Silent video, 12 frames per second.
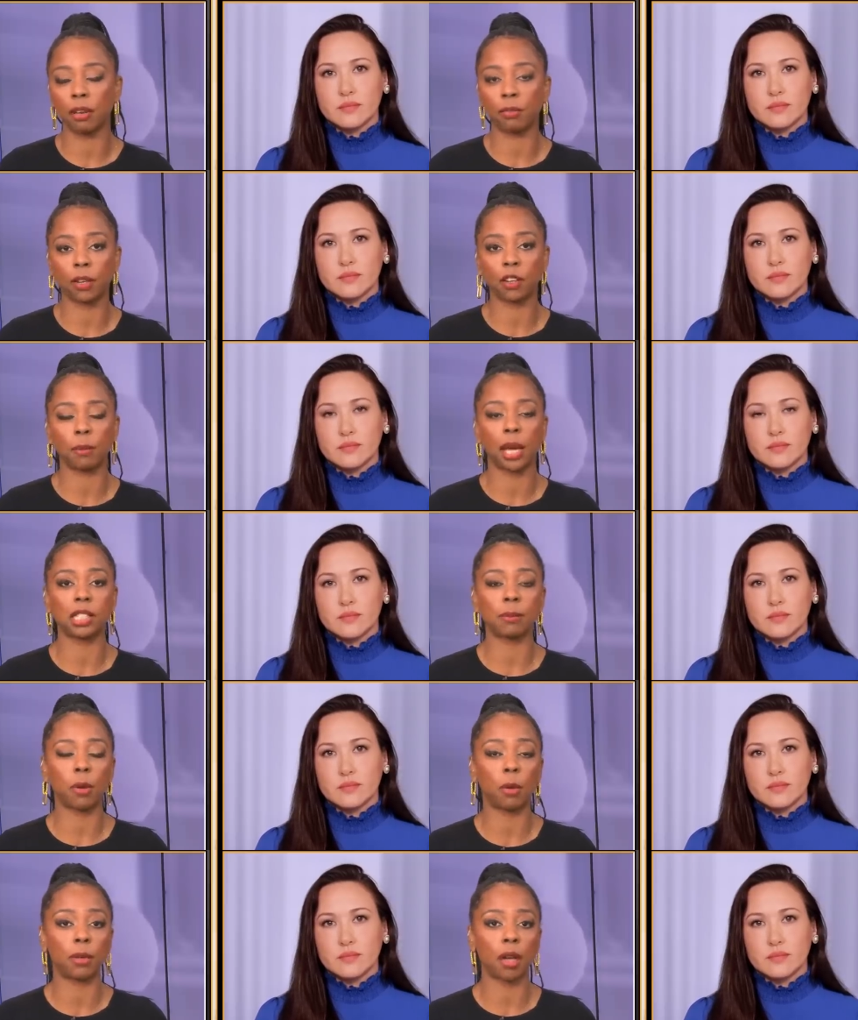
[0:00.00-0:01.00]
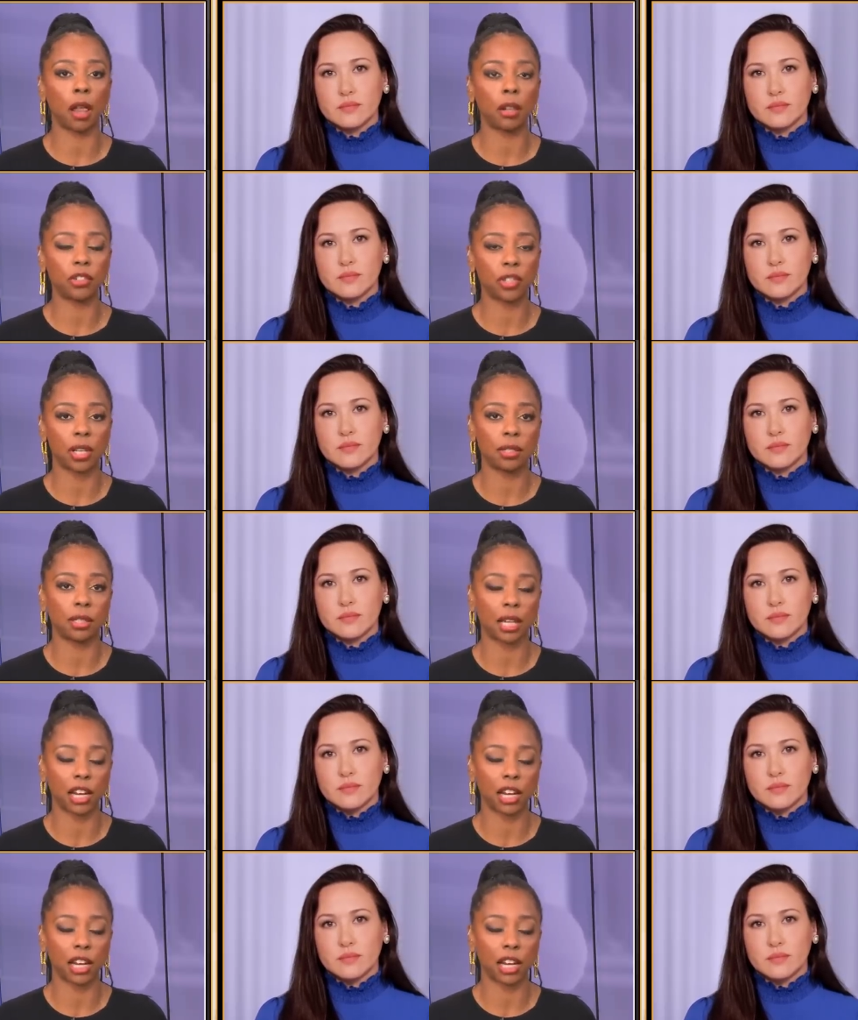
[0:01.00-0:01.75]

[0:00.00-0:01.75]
Speaker 1: A friend of mine is a pulmonologist, and I